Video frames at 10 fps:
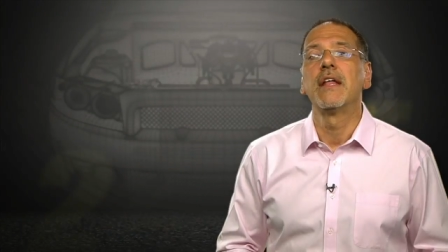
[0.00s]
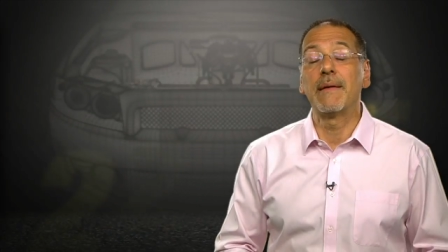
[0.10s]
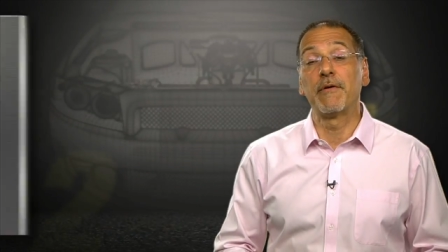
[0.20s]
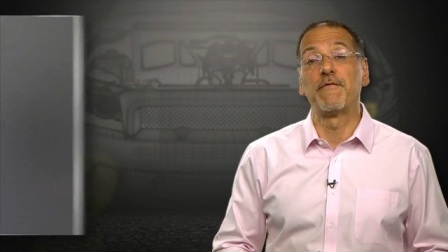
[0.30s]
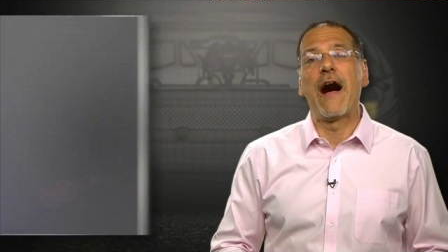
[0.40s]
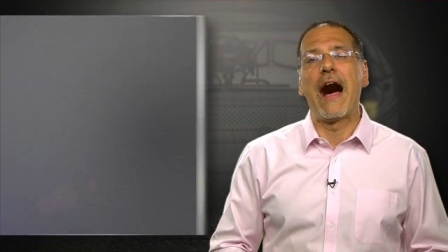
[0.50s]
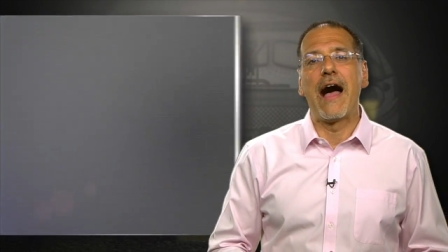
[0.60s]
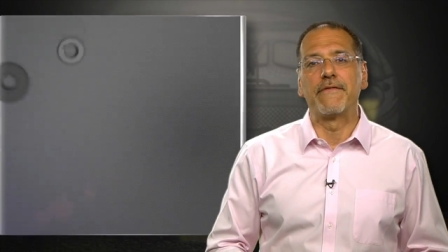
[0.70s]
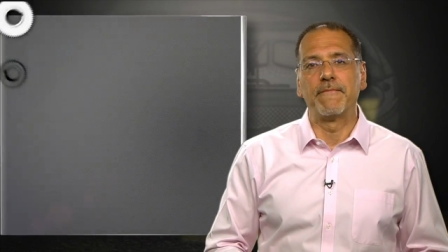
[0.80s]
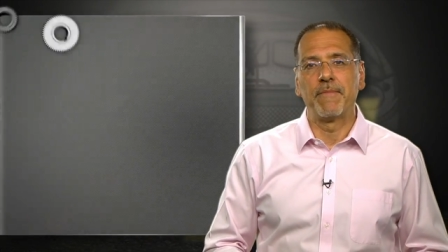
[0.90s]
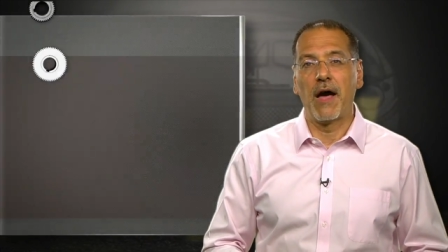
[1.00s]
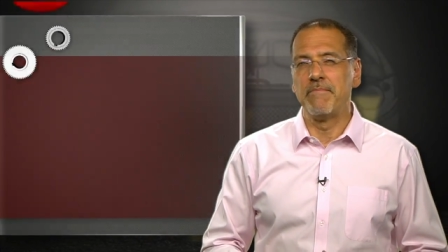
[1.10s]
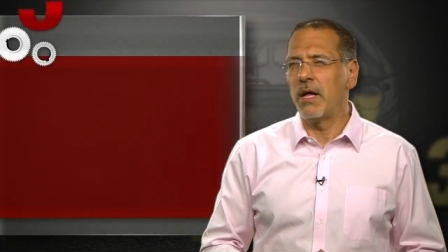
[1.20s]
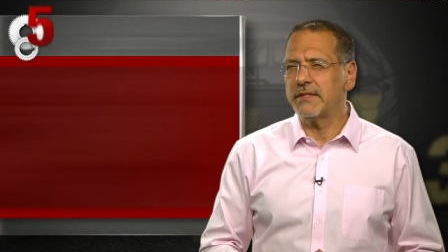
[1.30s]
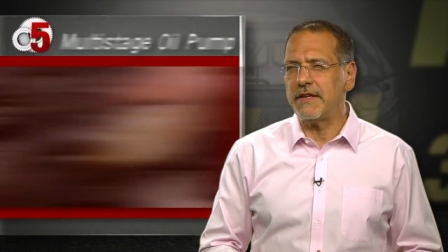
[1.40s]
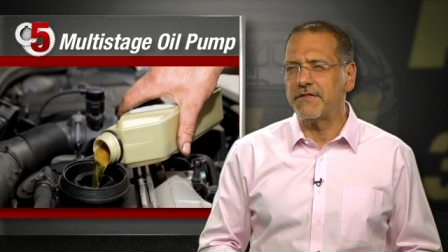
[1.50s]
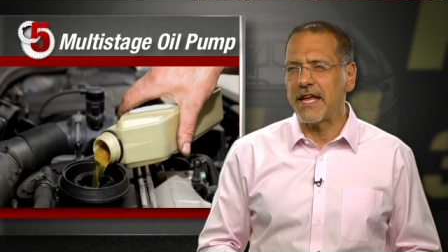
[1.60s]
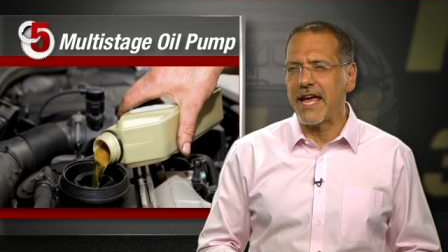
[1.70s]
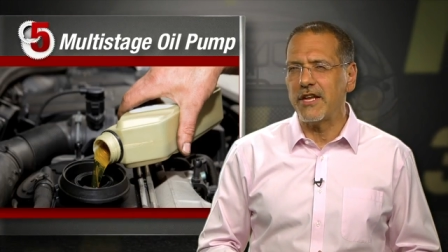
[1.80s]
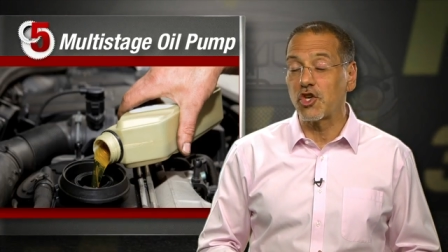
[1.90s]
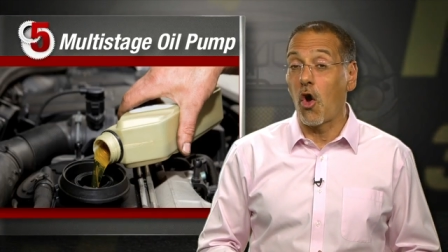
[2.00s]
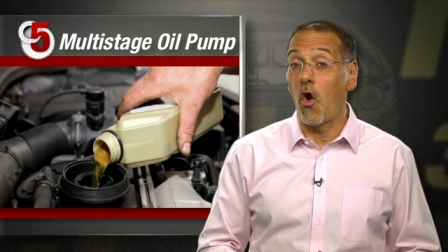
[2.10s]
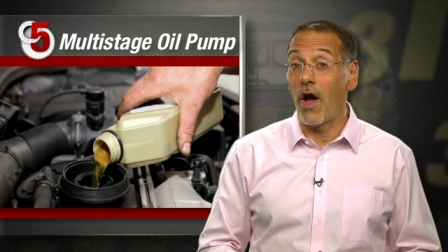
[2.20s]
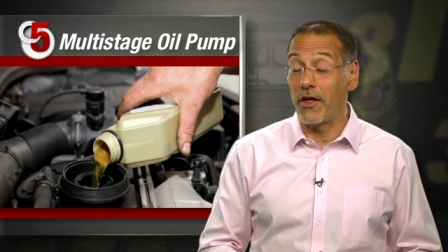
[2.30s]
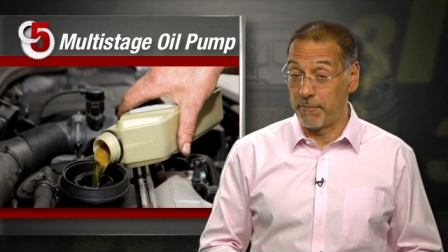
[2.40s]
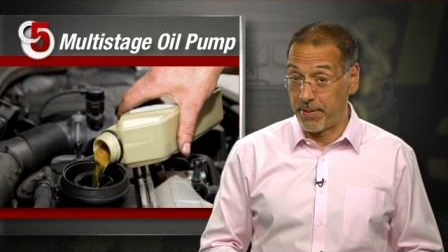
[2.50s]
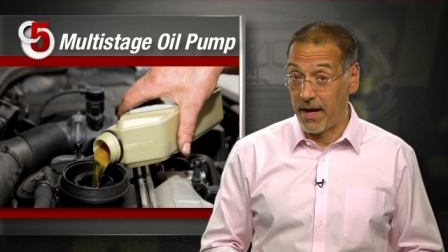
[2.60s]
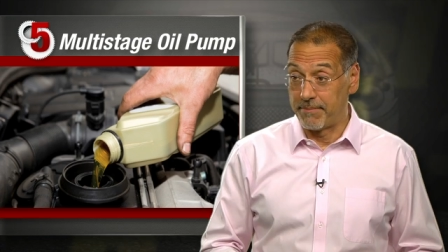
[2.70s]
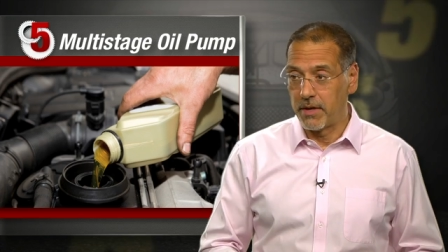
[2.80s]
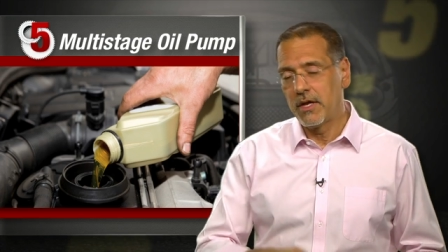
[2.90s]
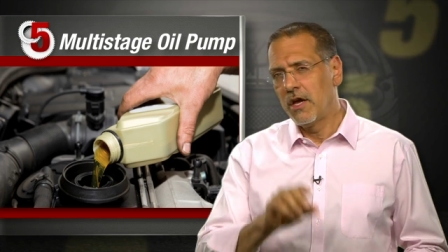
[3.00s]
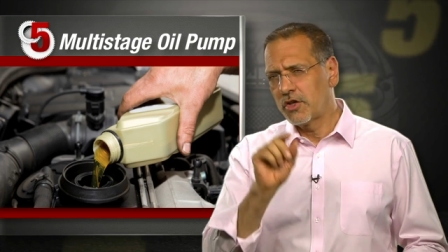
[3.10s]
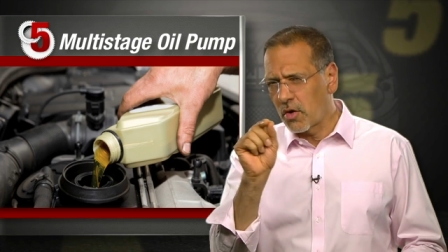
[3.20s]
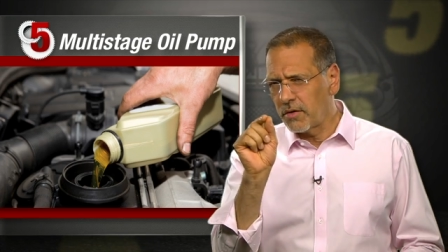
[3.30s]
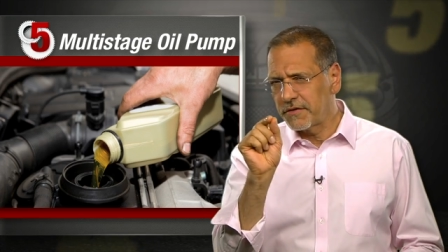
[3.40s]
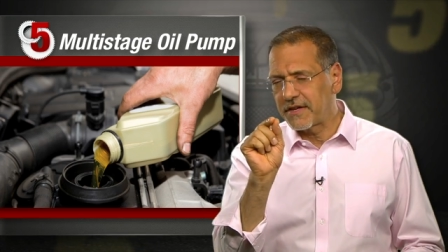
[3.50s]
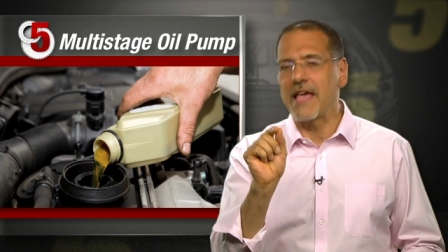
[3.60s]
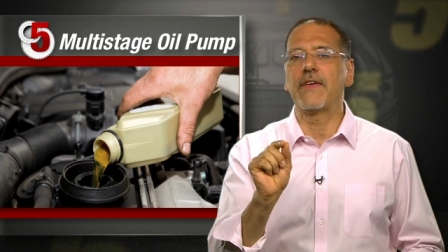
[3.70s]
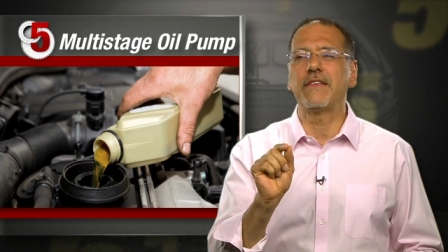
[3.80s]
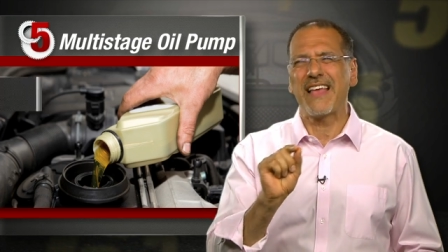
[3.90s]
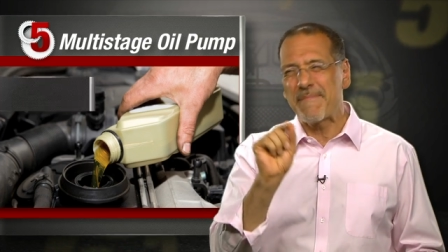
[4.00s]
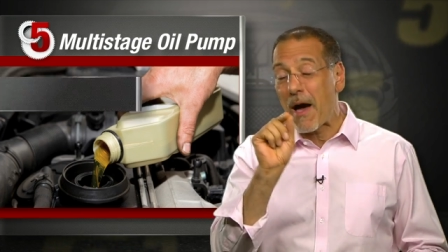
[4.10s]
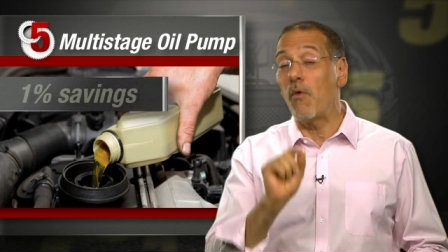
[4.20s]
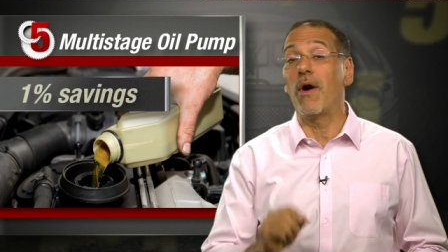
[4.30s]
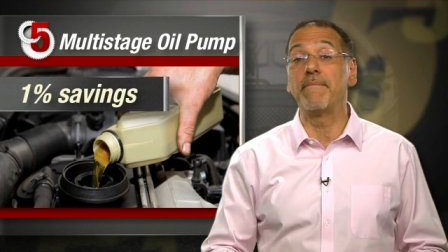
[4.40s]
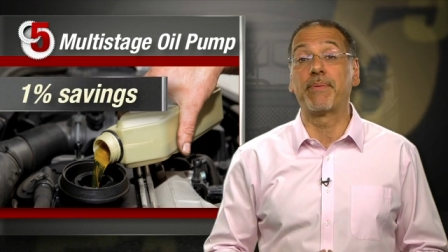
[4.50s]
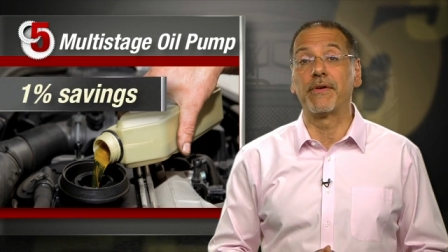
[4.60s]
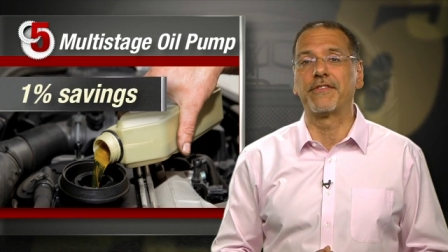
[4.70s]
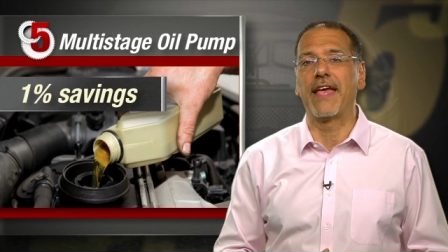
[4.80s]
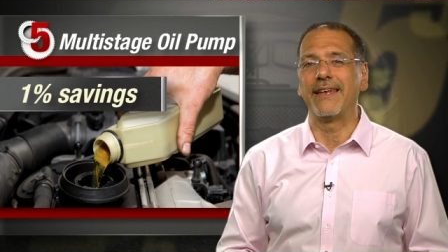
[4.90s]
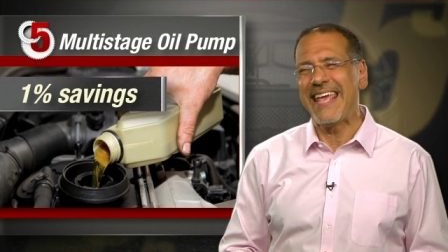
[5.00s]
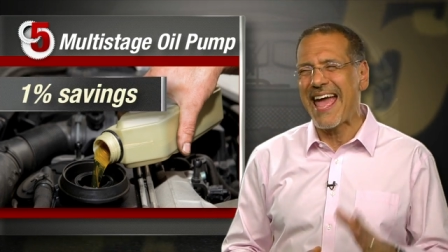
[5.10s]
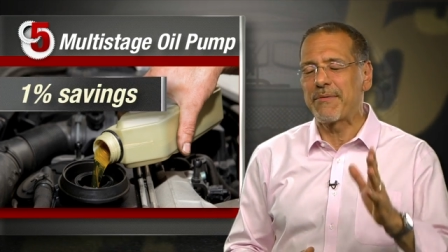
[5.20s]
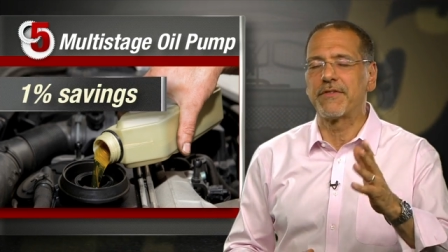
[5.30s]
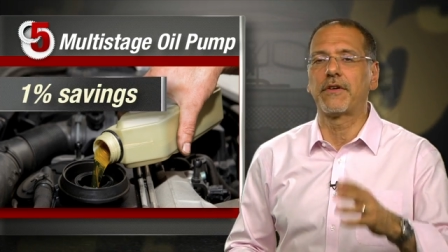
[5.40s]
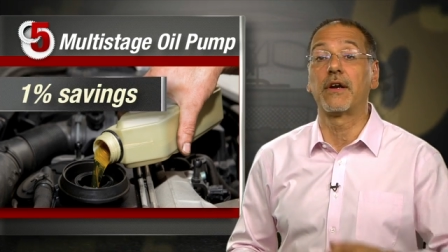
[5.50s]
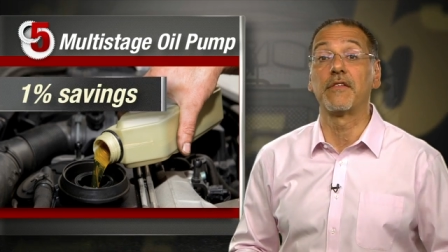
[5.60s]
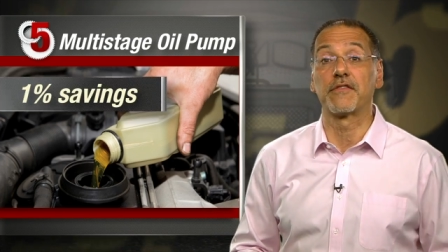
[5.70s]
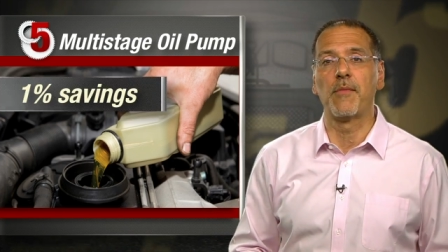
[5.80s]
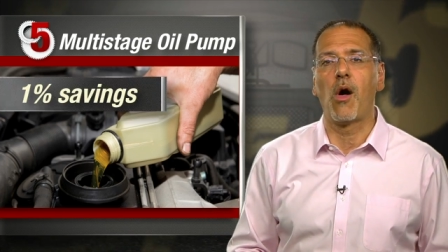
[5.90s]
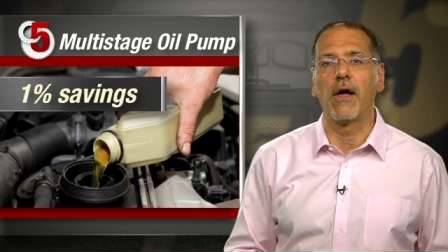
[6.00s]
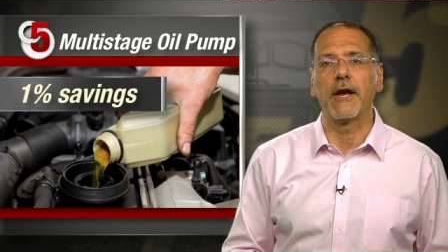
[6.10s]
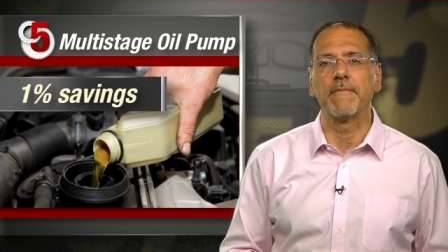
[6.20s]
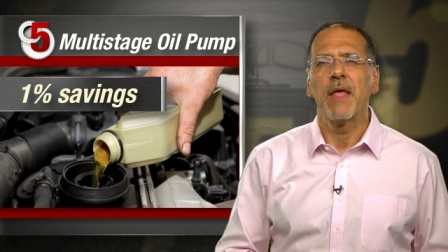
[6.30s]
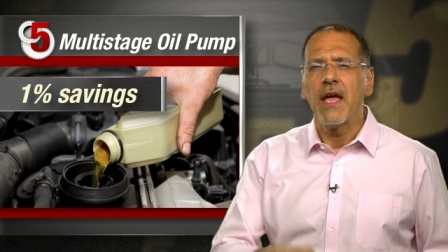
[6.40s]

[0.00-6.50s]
Number five, a multi stage oil pump. Total savings about 1%. Yeah, we're starting small here.